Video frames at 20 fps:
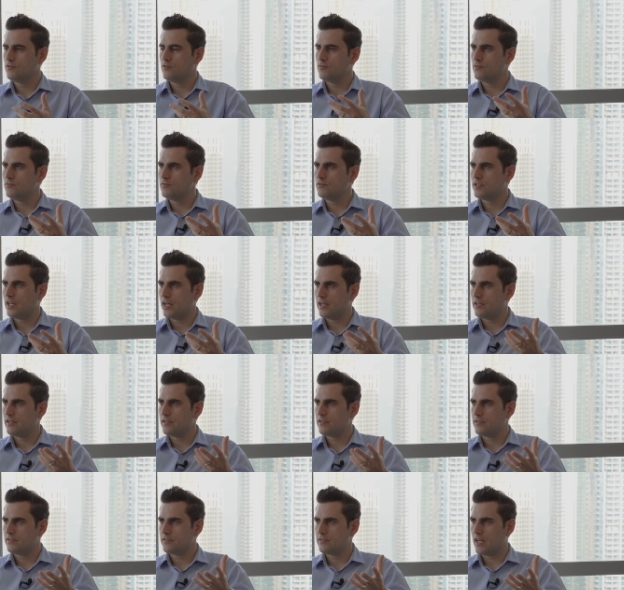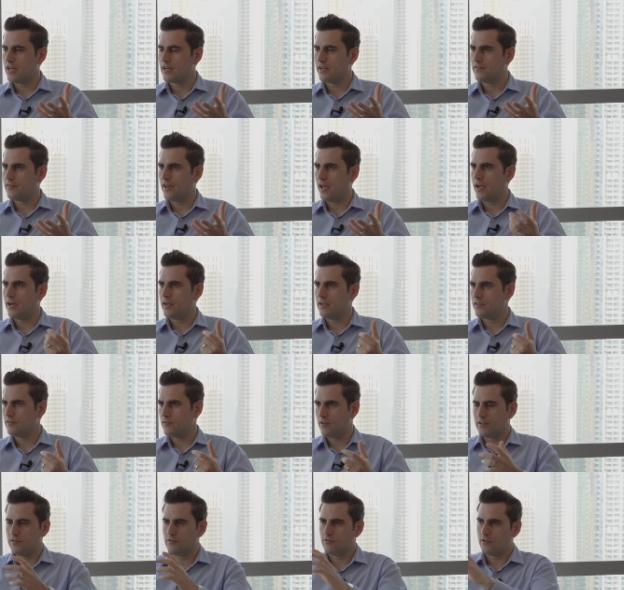tools that, that are there
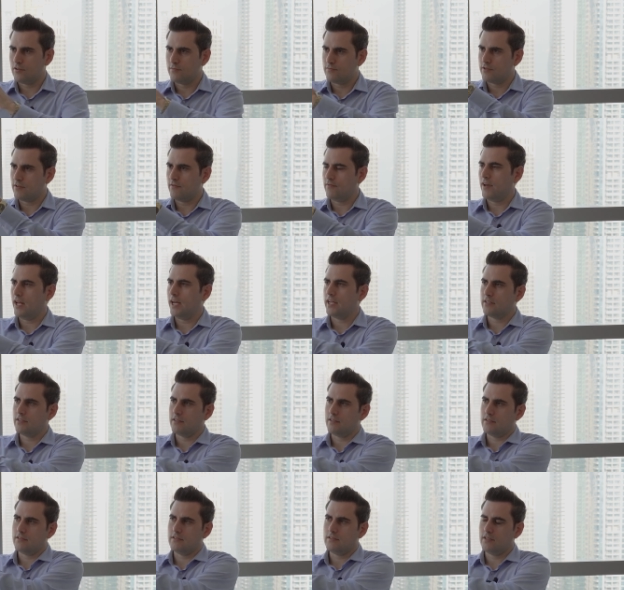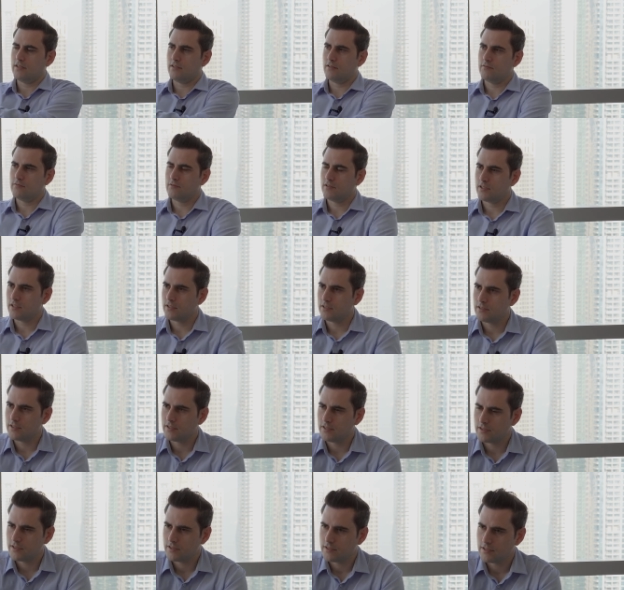in, in terms of like the you know the,
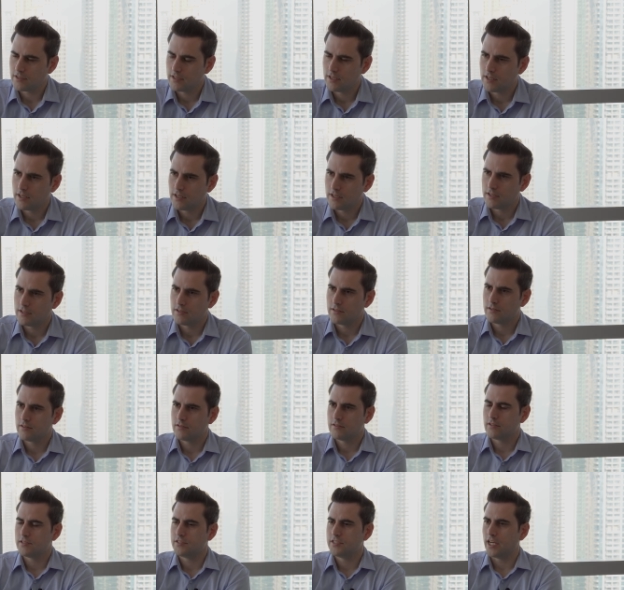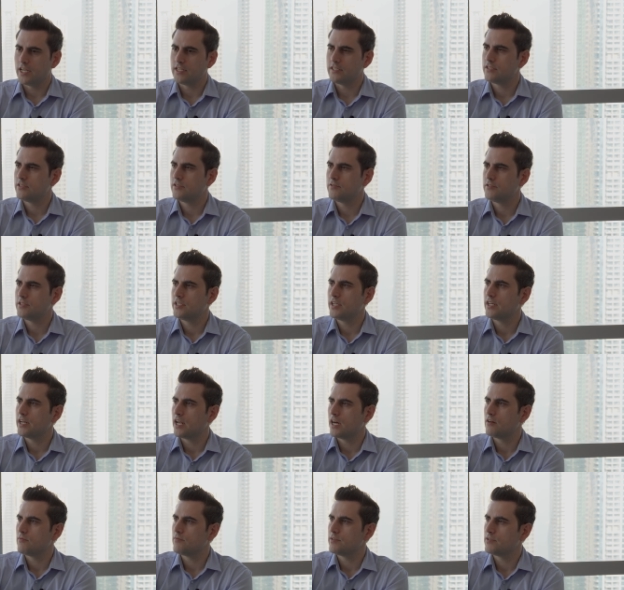the, the changes you see
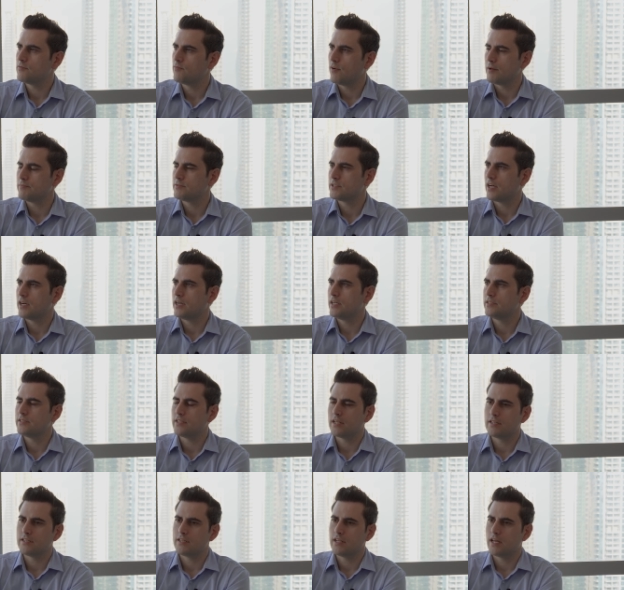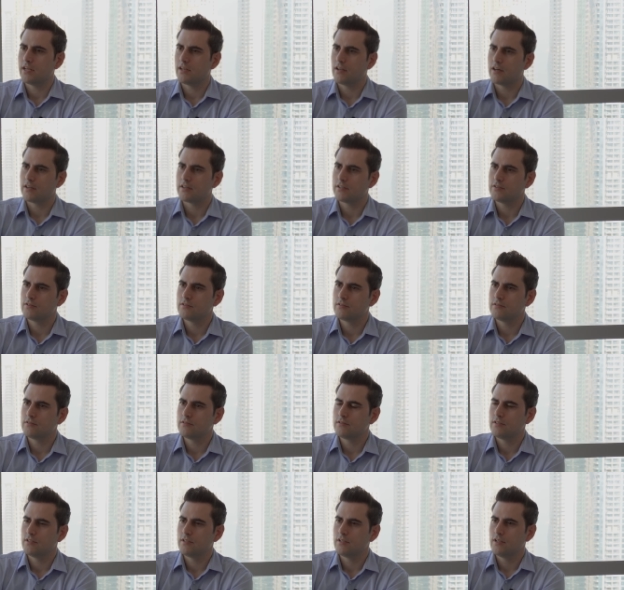now with websites and, and other
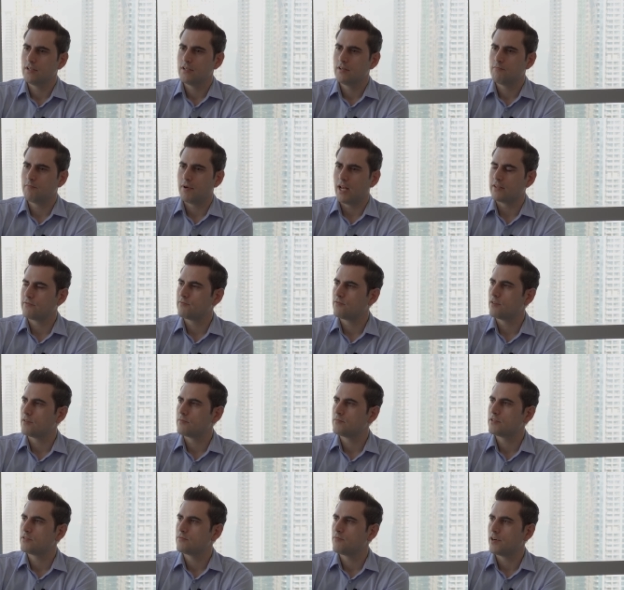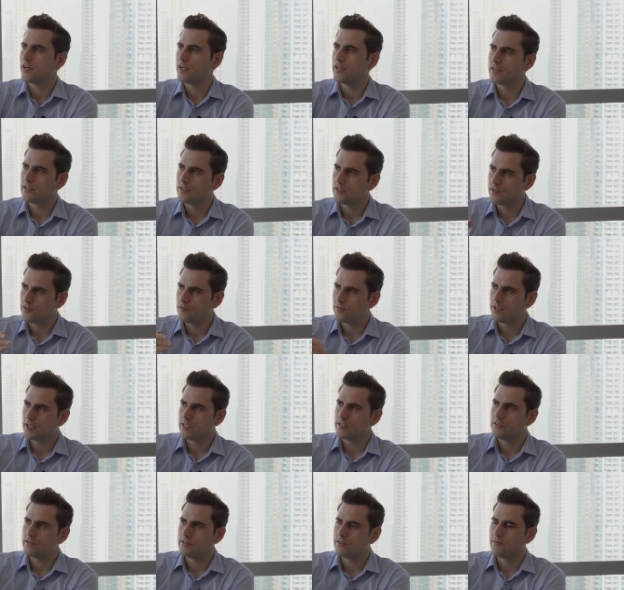platforms where you
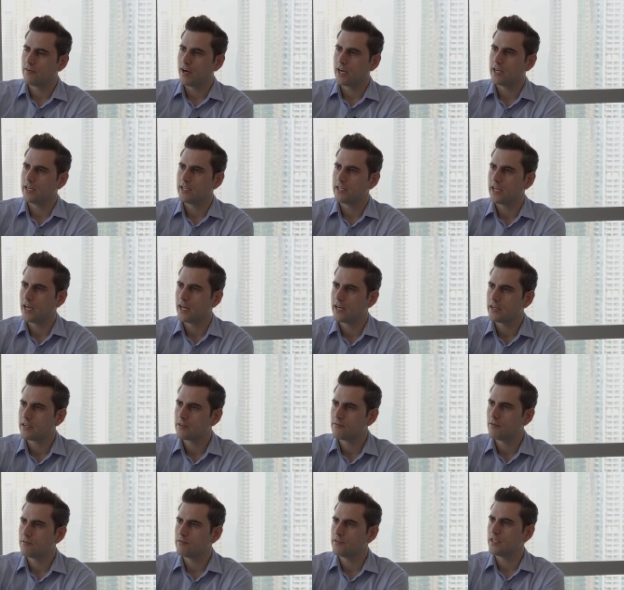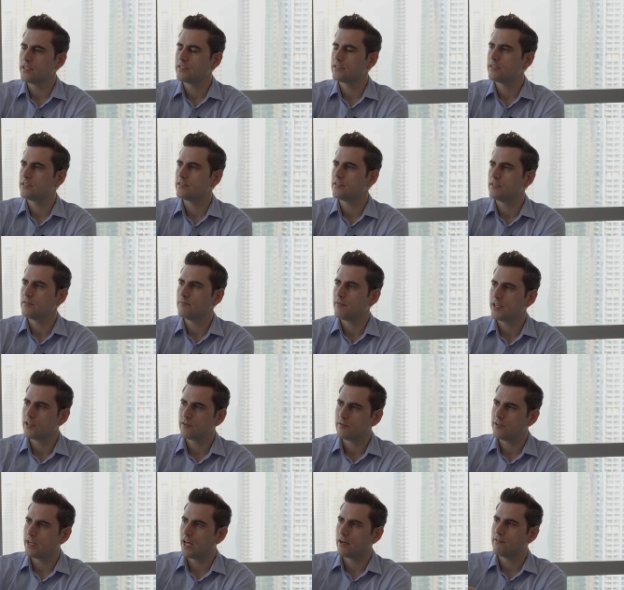can directly get a quoting system and
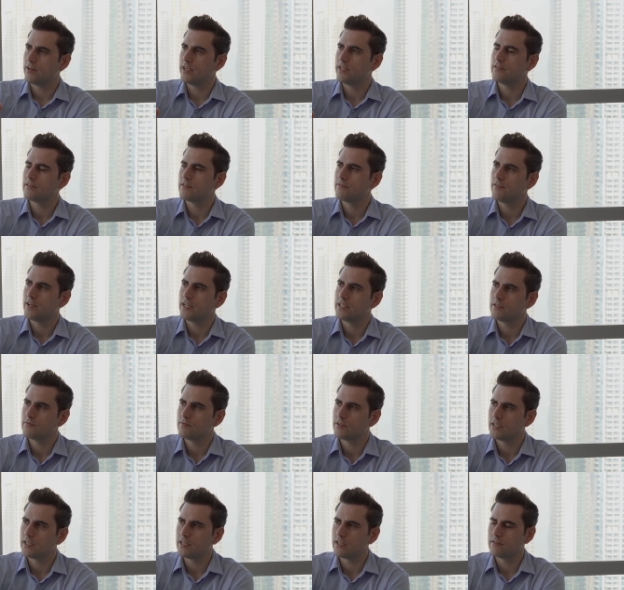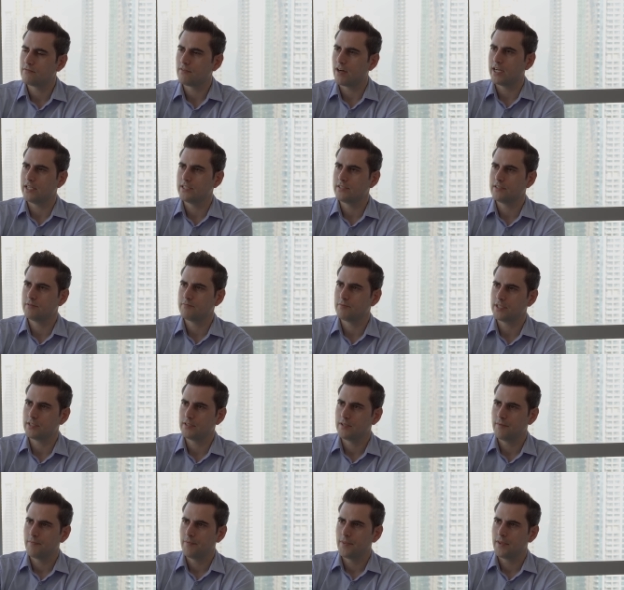you never interface with an advisor, but